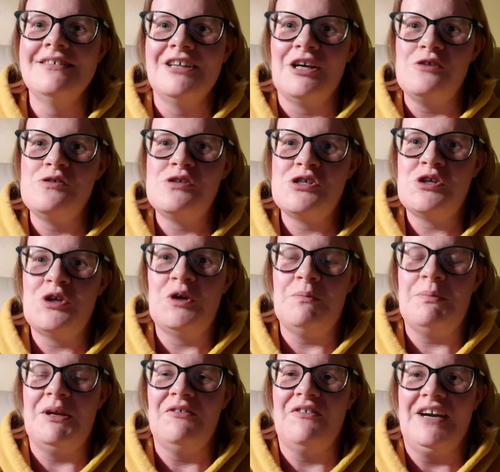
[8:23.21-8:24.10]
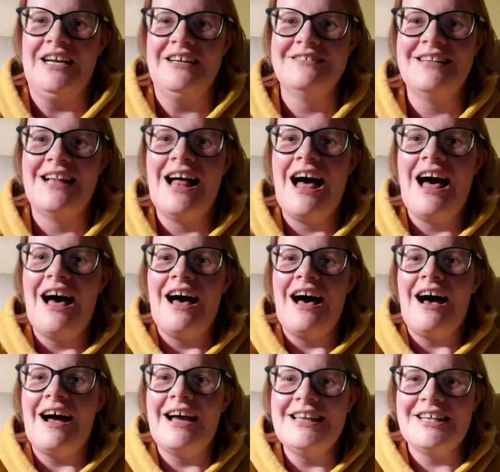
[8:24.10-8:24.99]
Ghosts could be real.
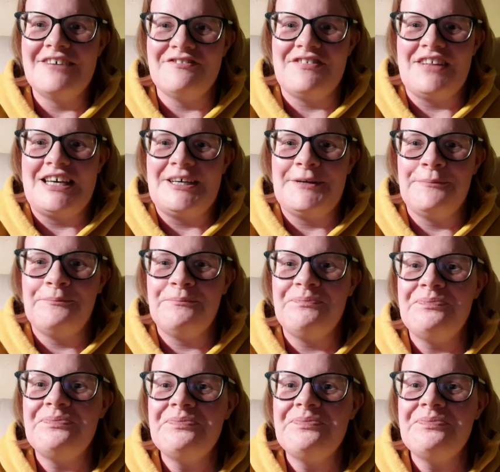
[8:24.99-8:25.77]
I love that.